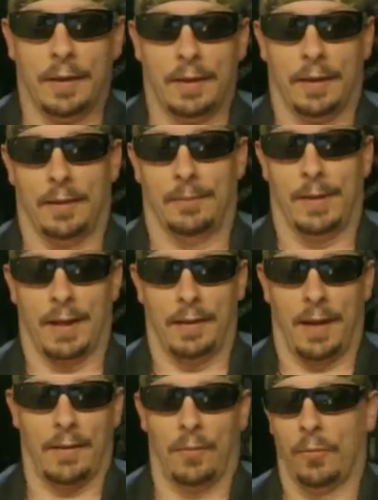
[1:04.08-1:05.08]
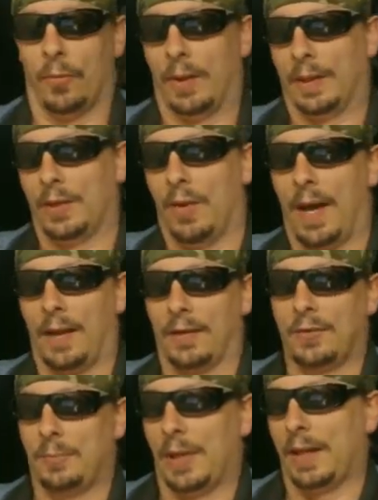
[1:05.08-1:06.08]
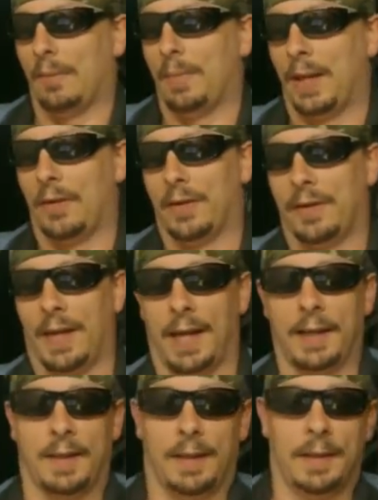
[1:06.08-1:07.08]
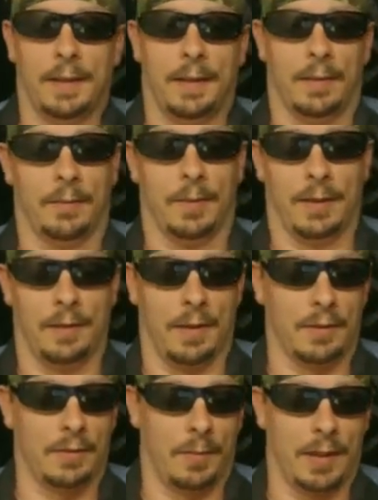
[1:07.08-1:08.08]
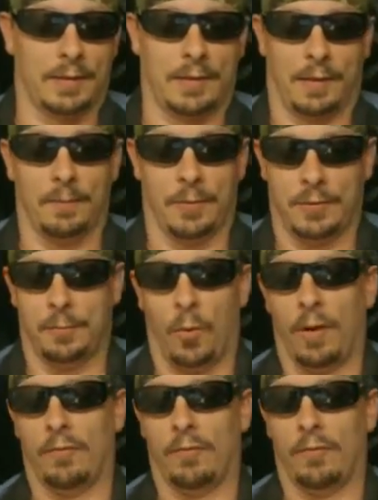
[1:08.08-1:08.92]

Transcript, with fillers: Um, I, I don't really know how to explain it better than that. Um, it, it's, a, it's, it's more